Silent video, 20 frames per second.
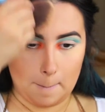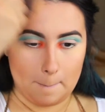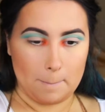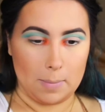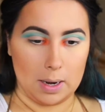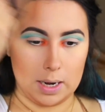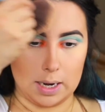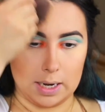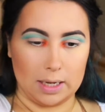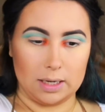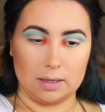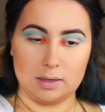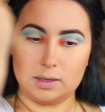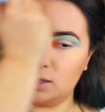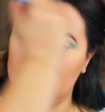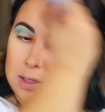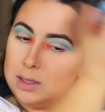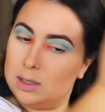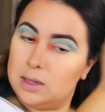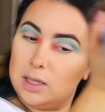
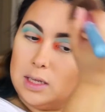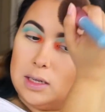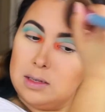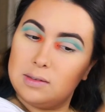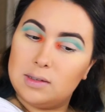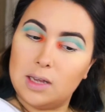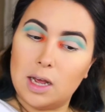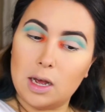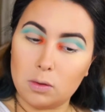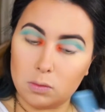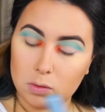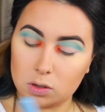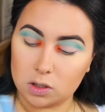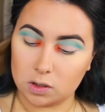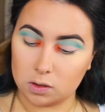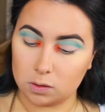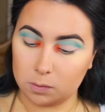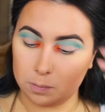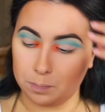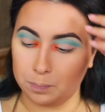blending things
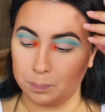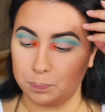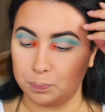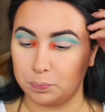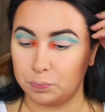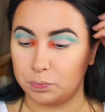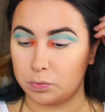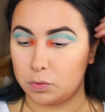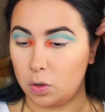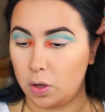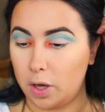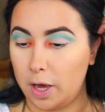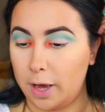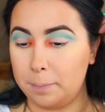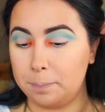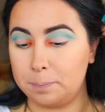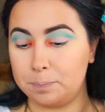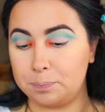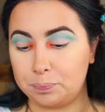out. Okay.